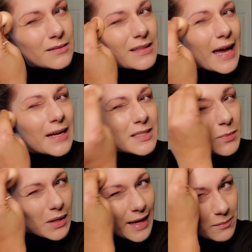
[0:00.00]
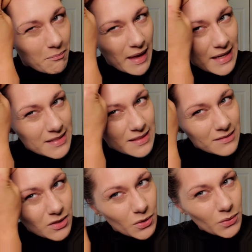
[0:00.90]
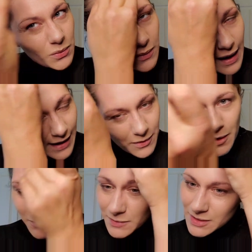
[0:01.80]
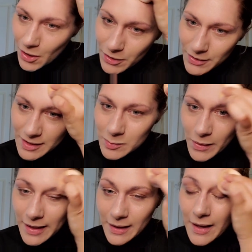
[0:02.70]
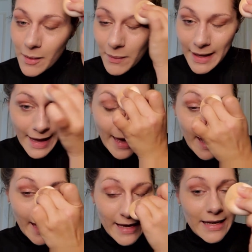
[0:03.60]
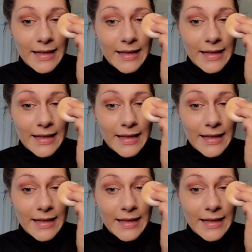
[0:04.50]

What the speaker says: kind of smelled like medicine too. I don't know. It's hard to explain, but I hated